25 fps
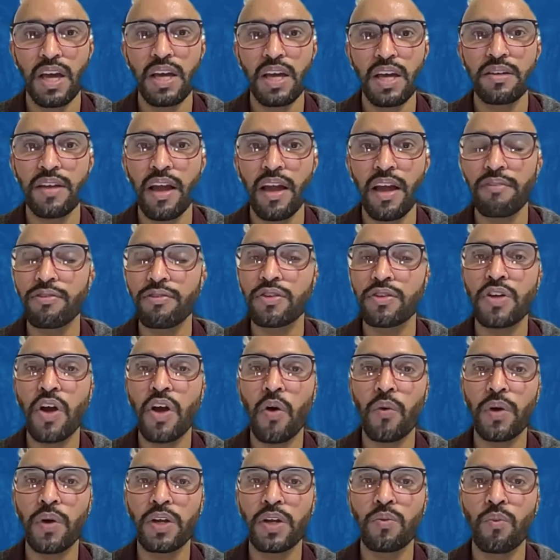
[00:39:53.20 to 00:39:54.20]
never
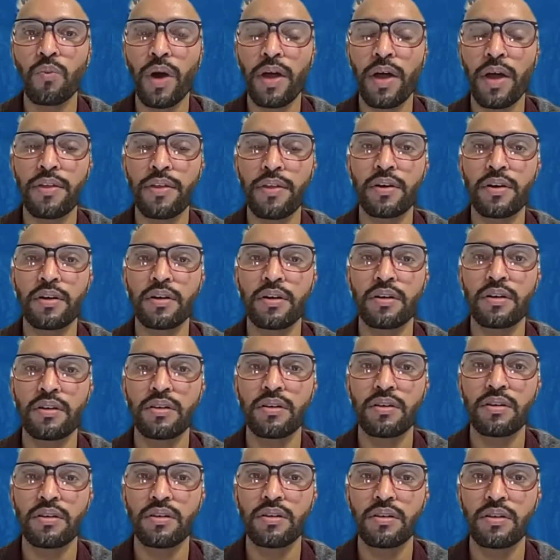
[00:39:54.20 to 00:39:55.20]
knowing whether
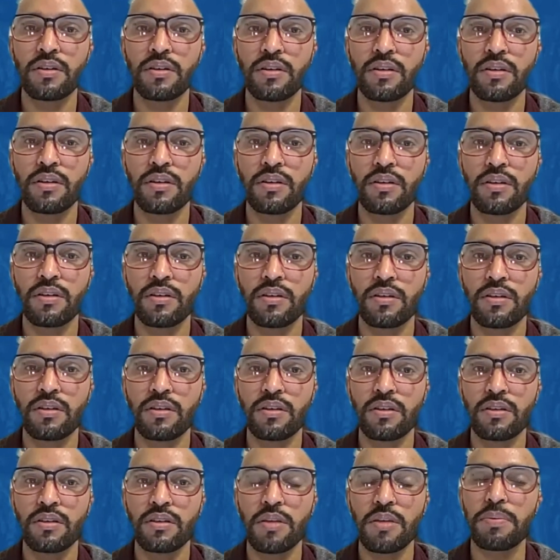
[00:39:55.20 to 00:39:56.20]

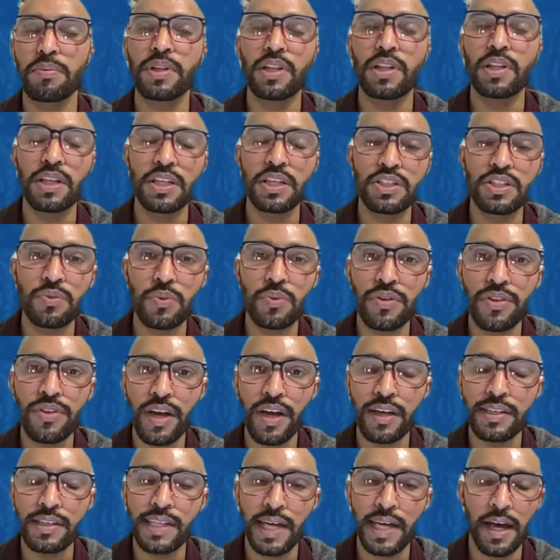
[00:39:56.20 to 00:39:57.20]
the police were
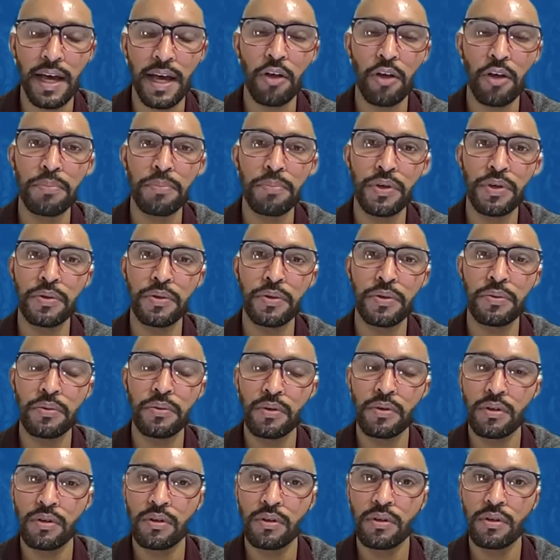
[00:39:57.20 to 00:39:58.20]
there to help you
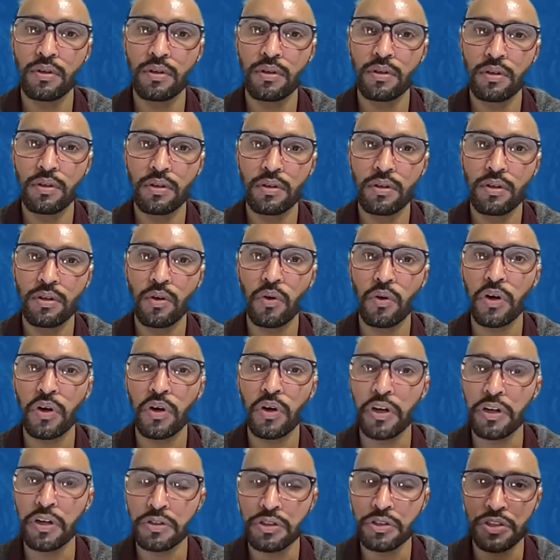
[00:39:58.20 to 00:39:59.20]
or
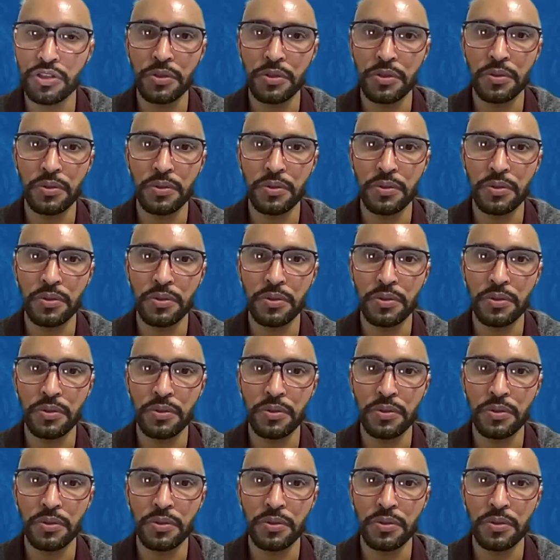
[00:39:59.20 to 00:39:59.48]
hurt you.